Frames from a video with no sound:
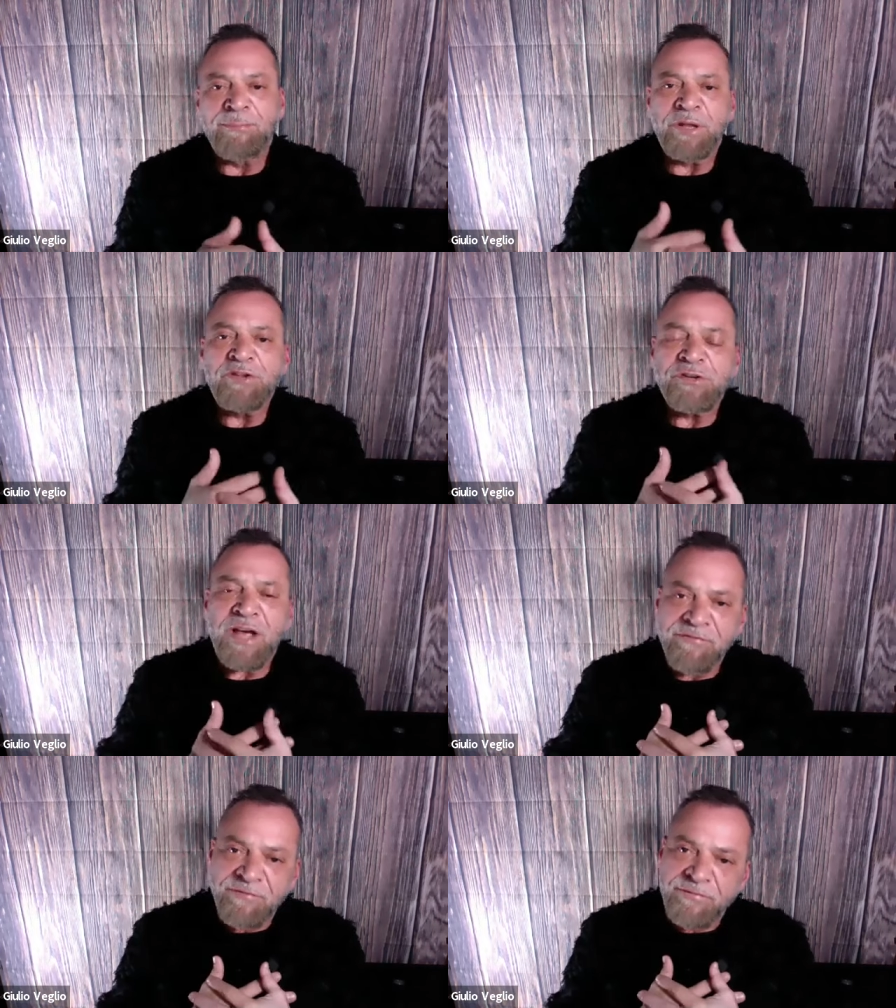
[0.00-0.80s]
but you got
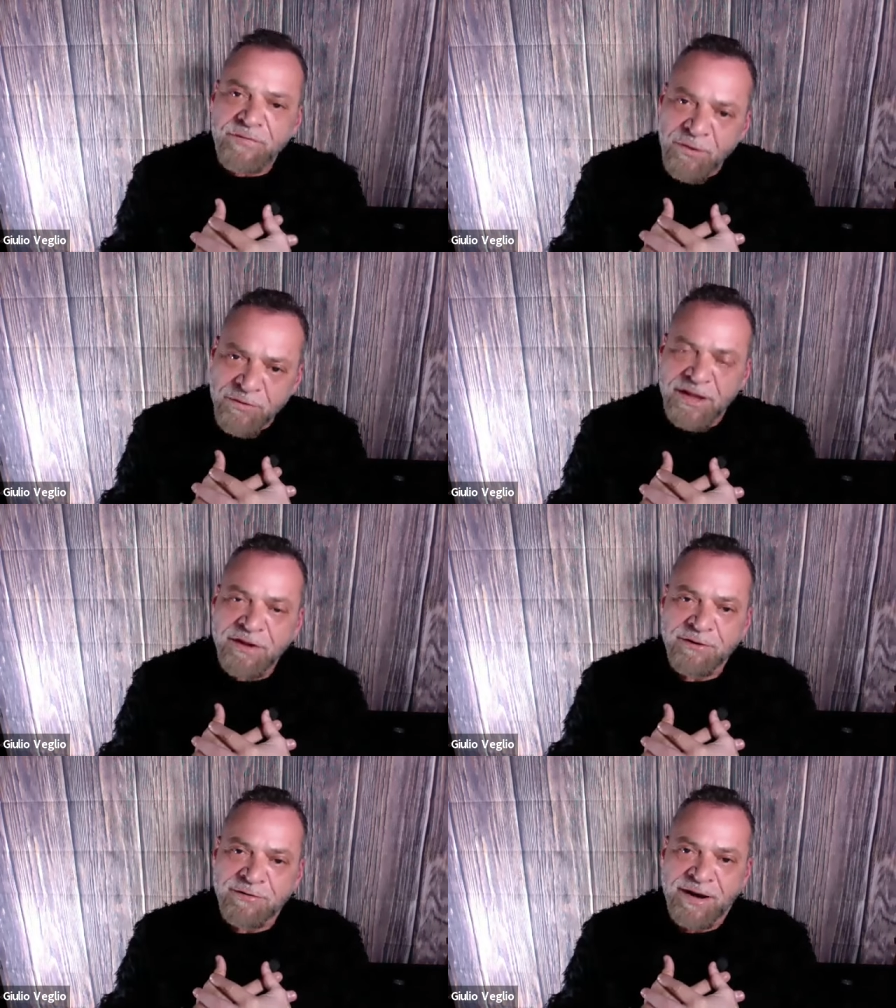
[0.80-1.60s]
to know
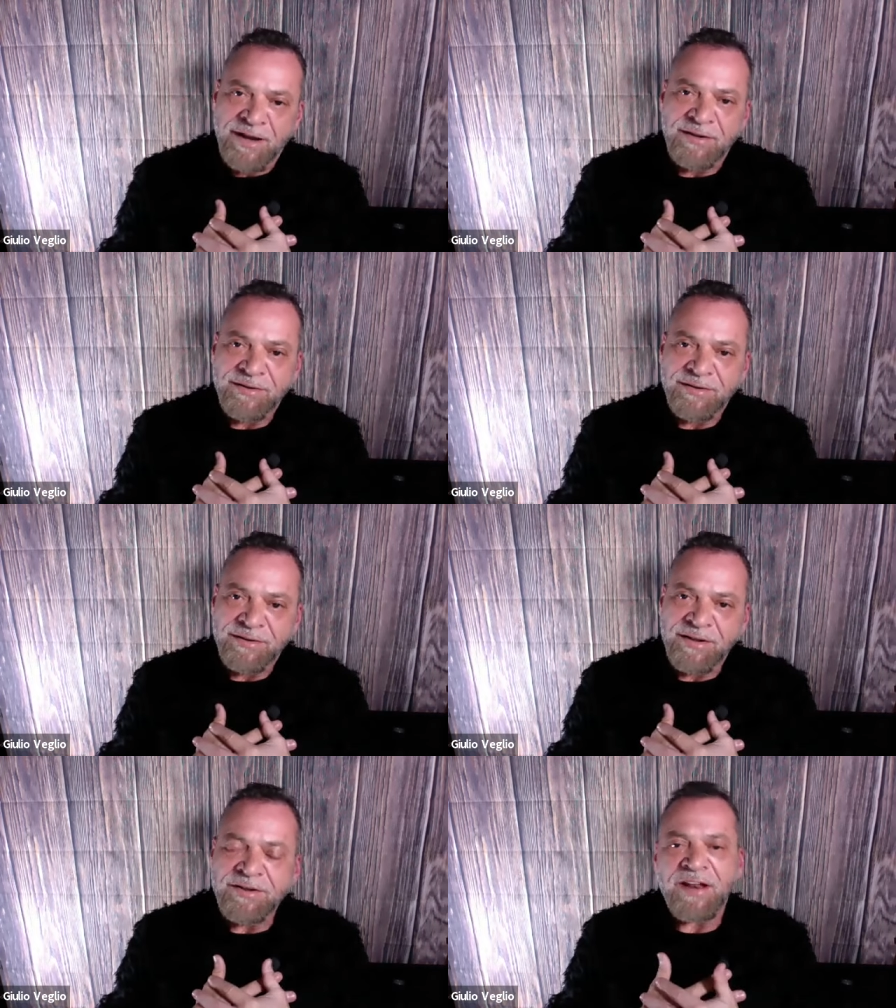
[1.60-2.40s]
that you're great.
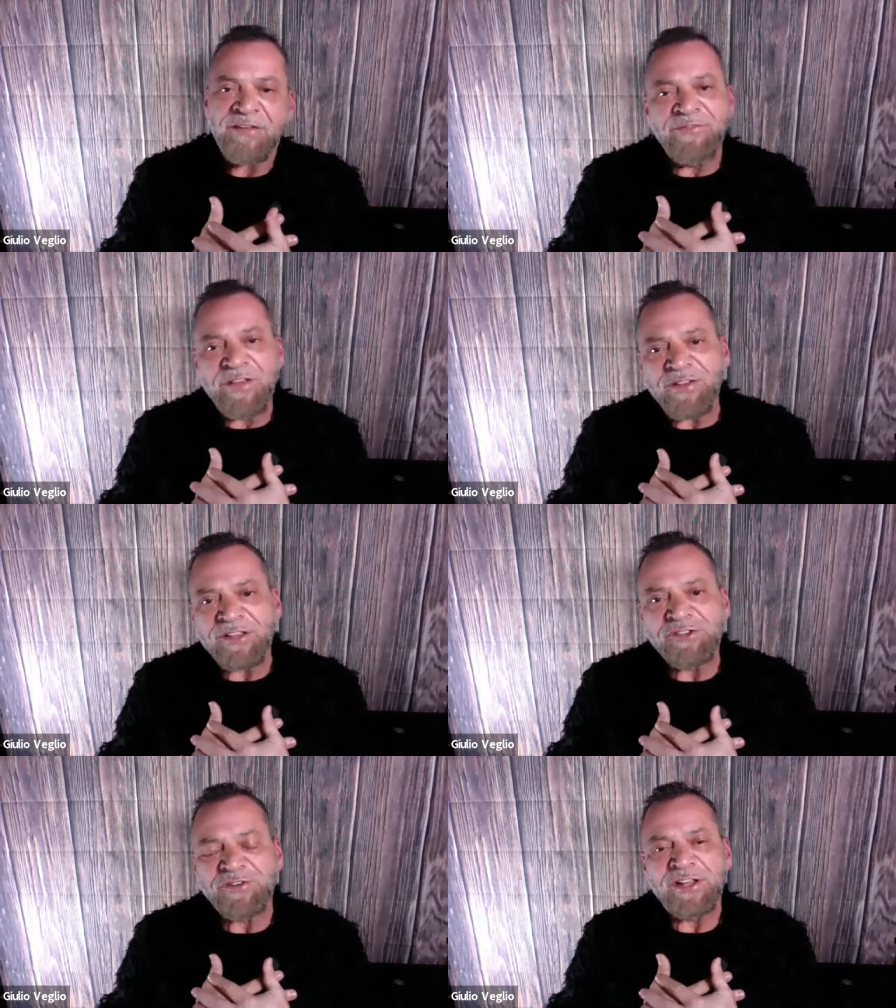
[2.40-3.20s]
You got to feel
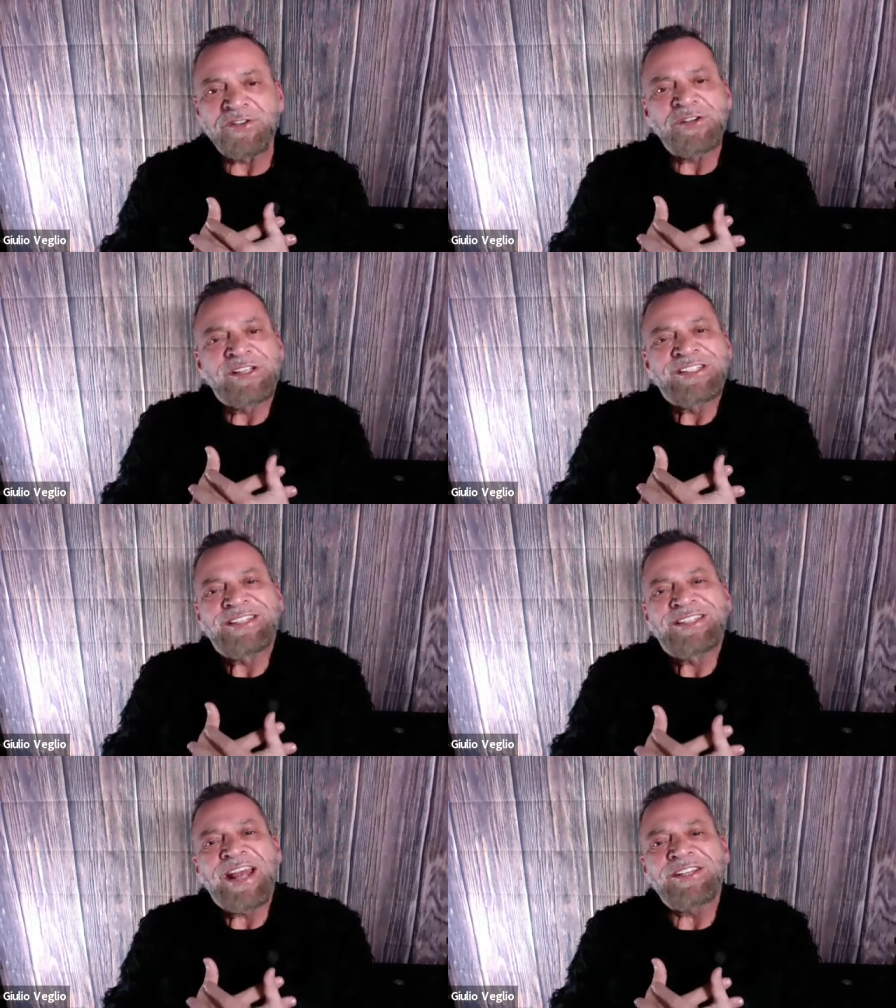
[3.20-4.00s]
that you're great so you can
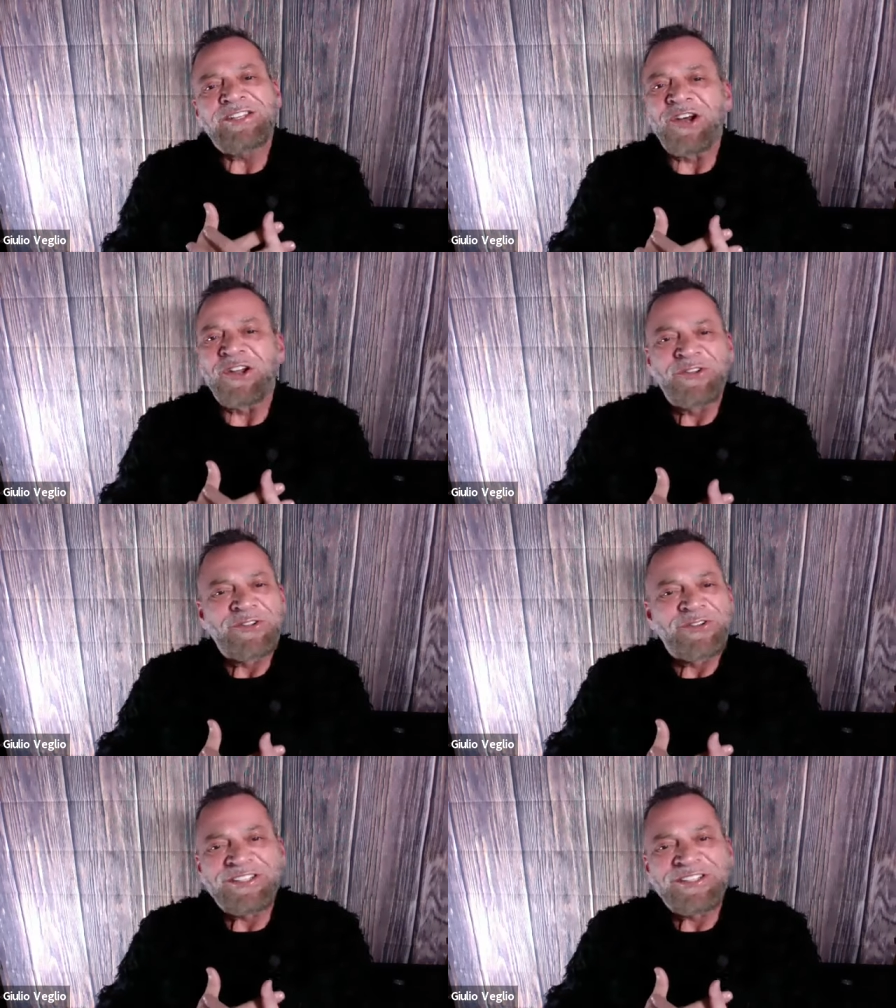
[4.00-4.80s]
stand taller,
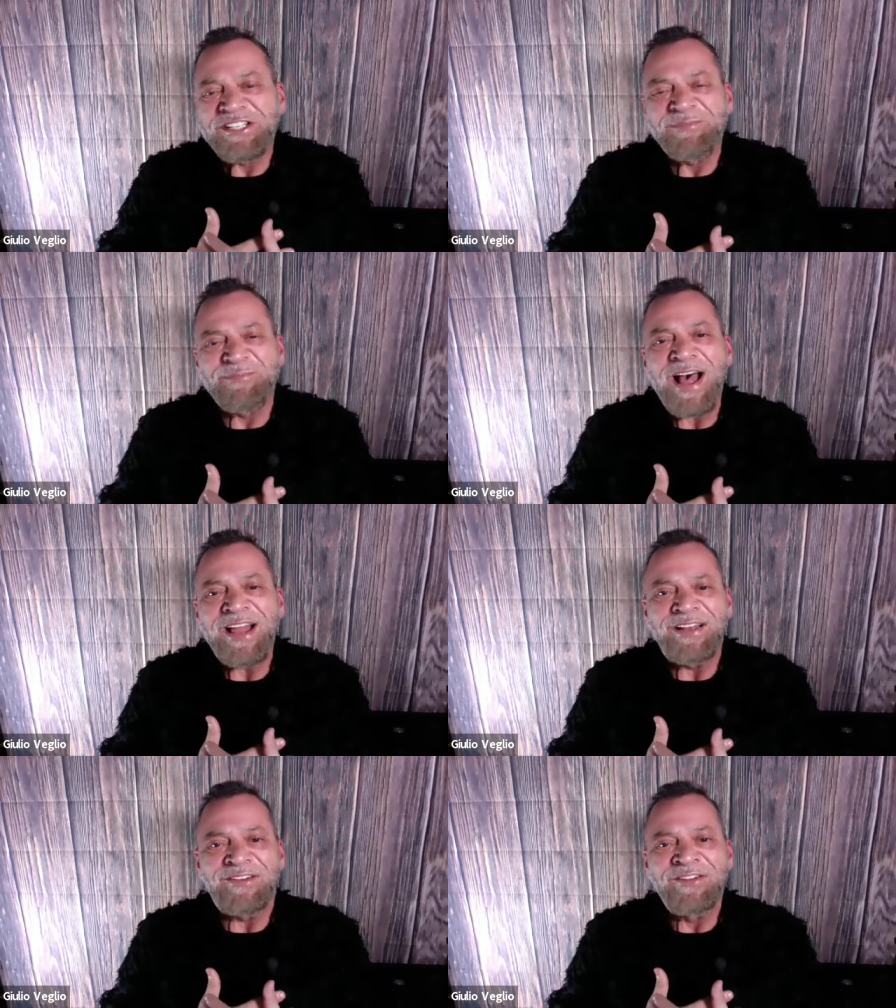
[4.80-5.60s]
you can
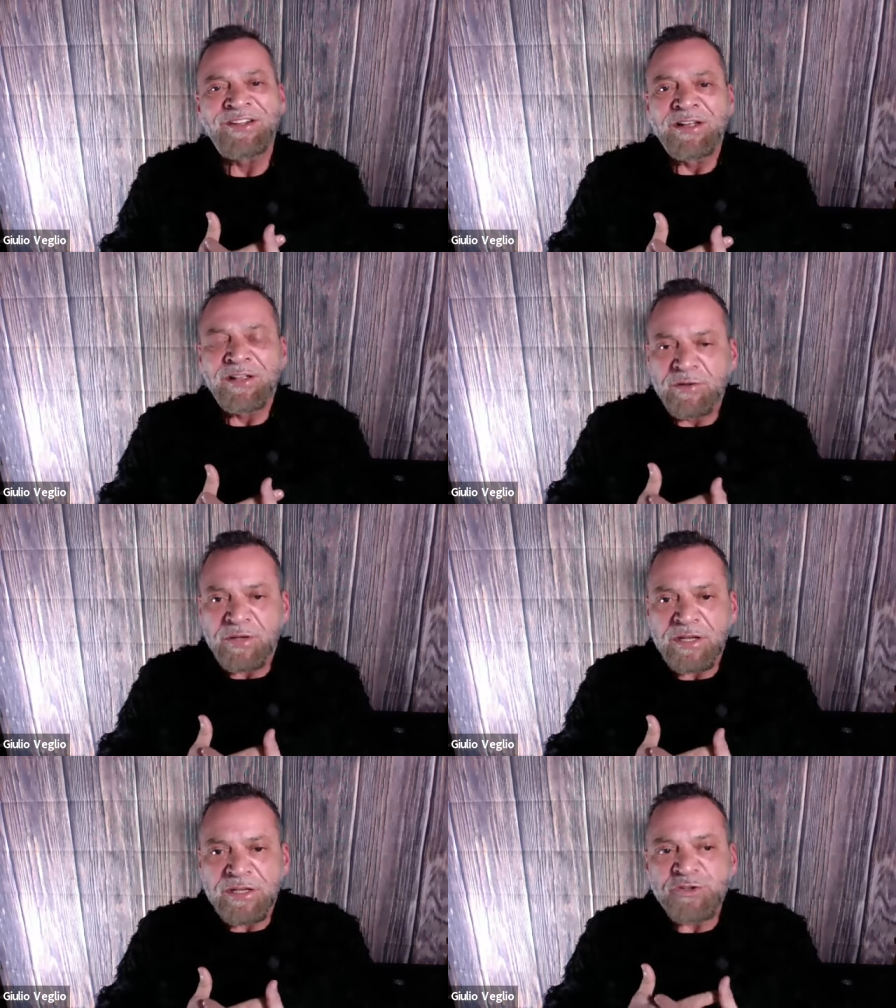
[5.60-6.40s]
smile, you
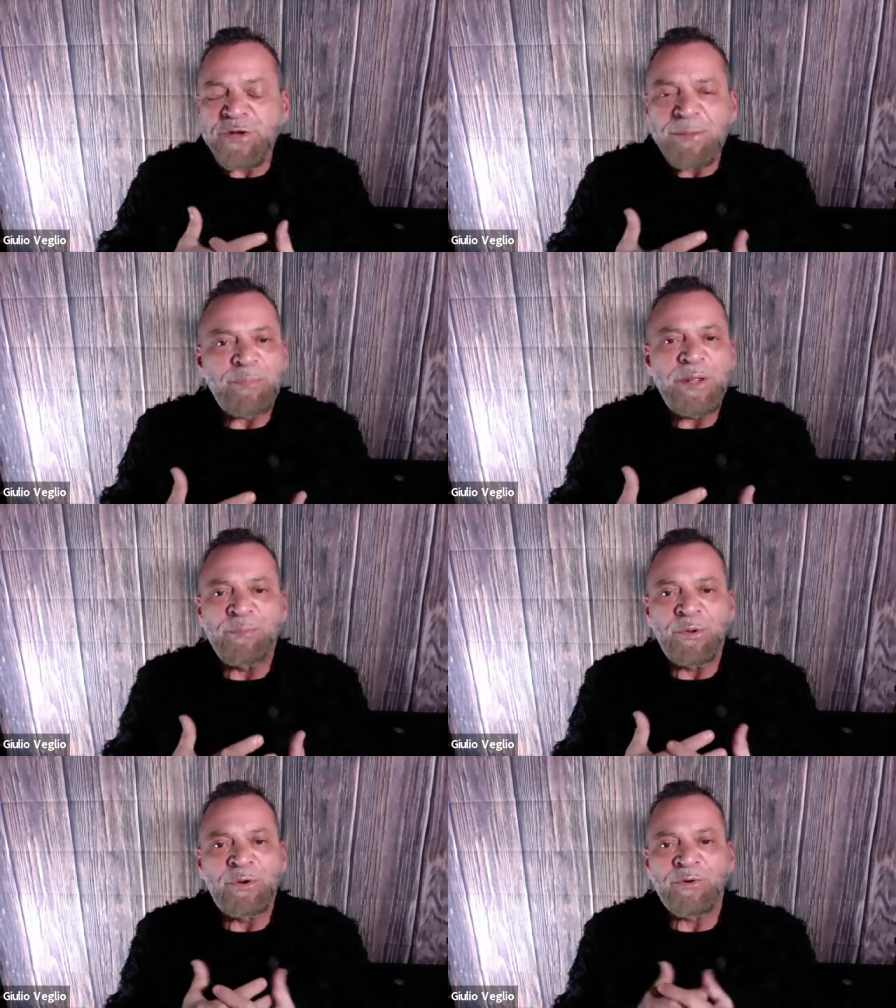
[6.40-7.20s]
can treat
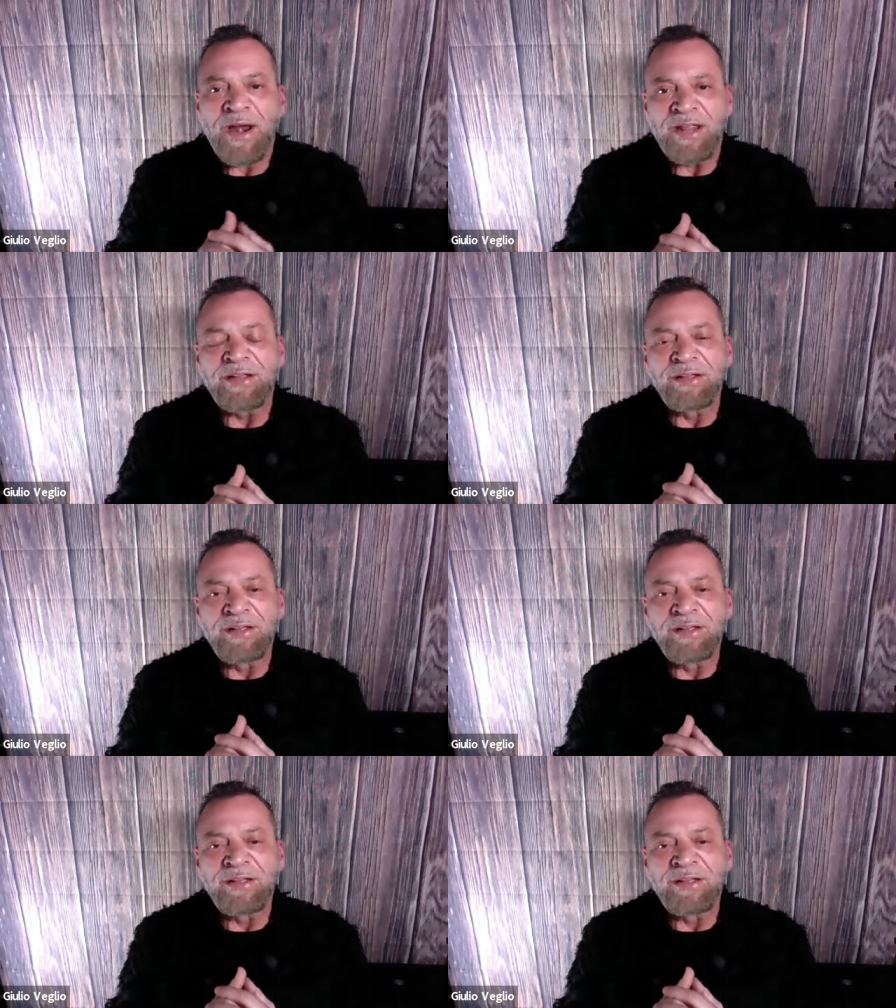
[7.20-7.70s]
people great.